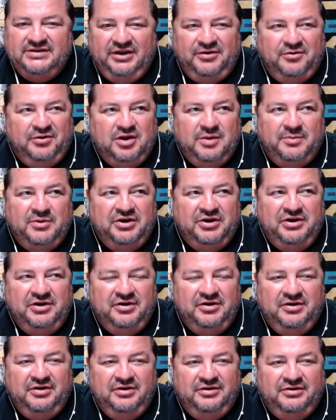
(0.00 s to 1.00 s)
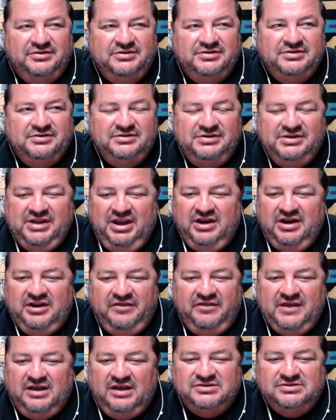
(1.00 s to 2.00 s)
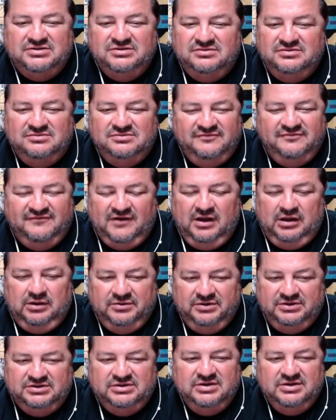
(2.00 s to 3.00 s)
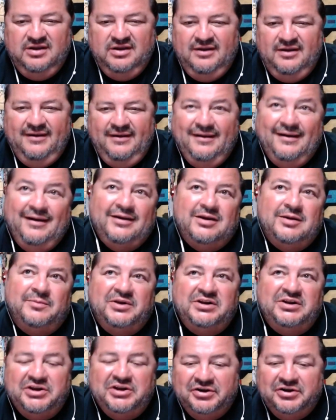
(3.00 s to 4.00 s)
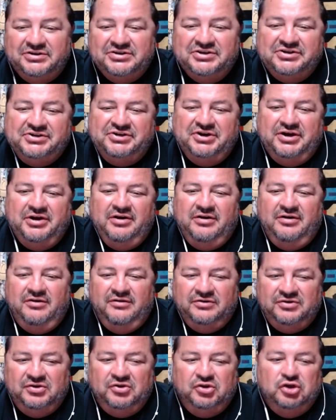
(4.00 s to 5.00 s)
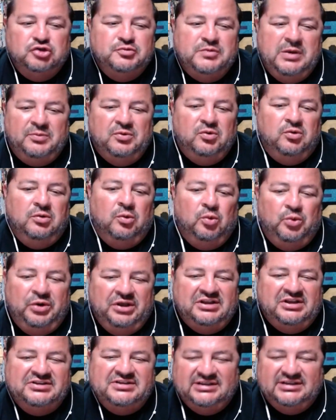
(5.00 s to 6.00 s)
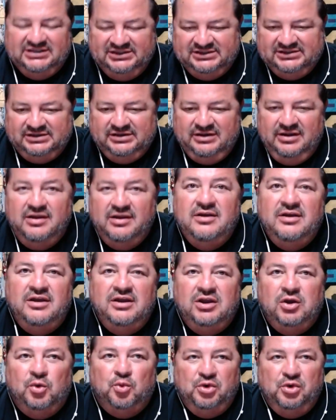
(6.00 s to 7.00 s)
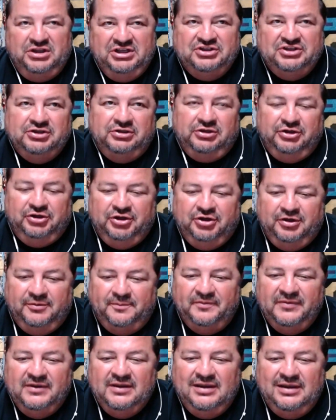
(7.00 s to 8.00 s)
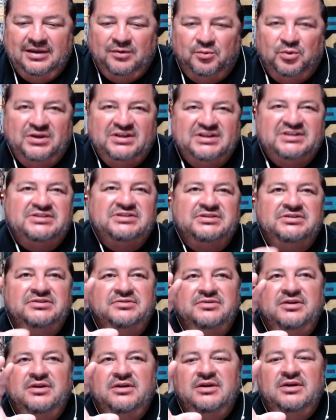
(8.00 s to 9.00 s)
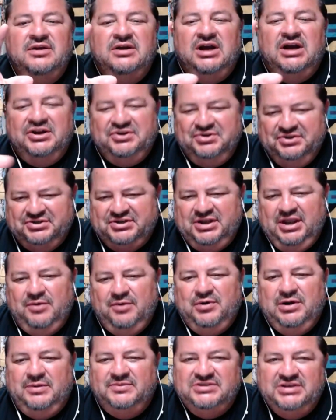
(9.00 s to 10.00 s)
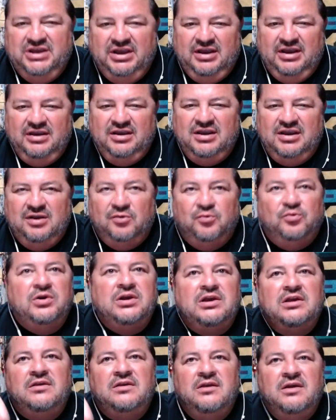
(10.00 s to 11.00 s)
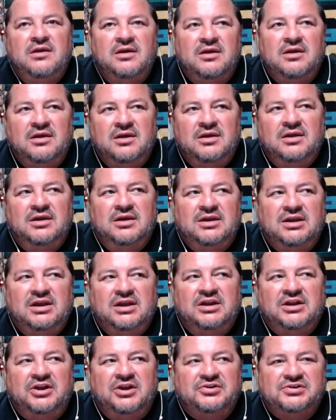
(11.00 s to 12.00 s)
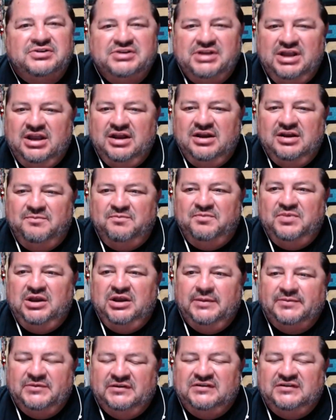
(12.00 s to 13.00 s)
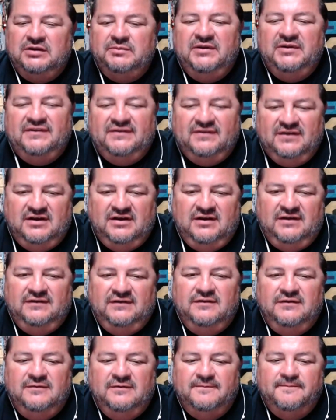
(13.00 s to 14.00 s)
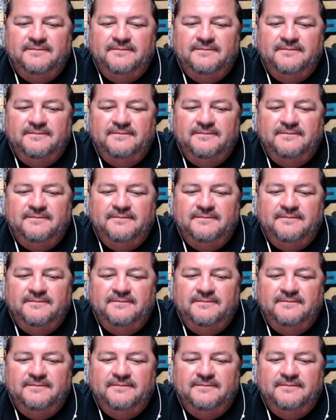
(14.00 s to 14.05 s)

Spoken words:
I don't come on here to gain 1,000 followers. I come on here to share to those people who are willing to listen and willing to learn and willing to understand what I'm saying and read and understand and pick up the tidbits they need to.